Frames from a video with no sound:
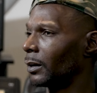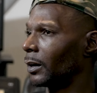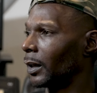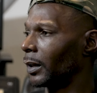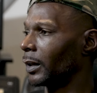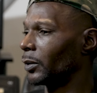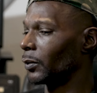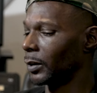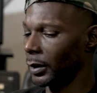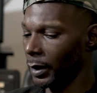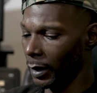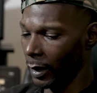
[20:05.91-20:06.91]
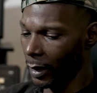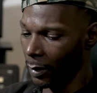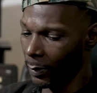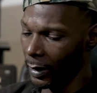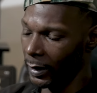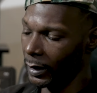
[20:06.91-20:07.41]
I guess he went there. I got
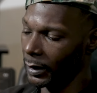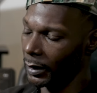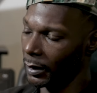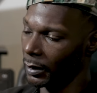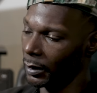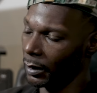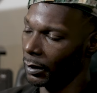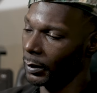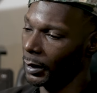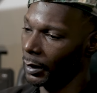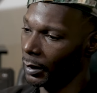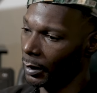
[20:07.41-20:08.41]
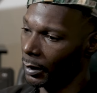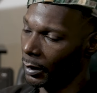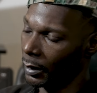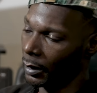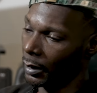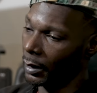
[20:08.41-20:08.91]
my hands stitched up.
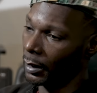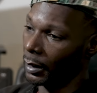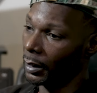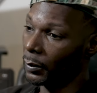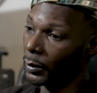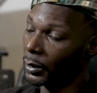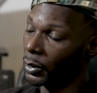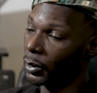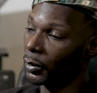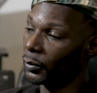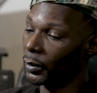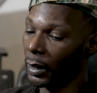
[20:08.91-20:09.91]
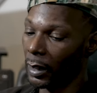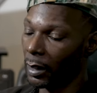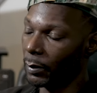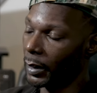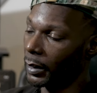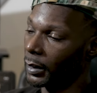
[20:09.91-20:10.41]
He went to surgery. I got
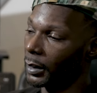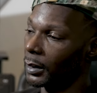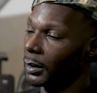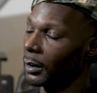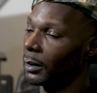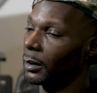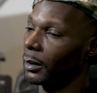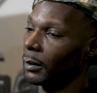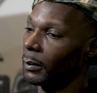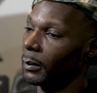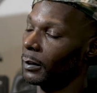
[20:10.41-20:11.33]
my hands stitched up.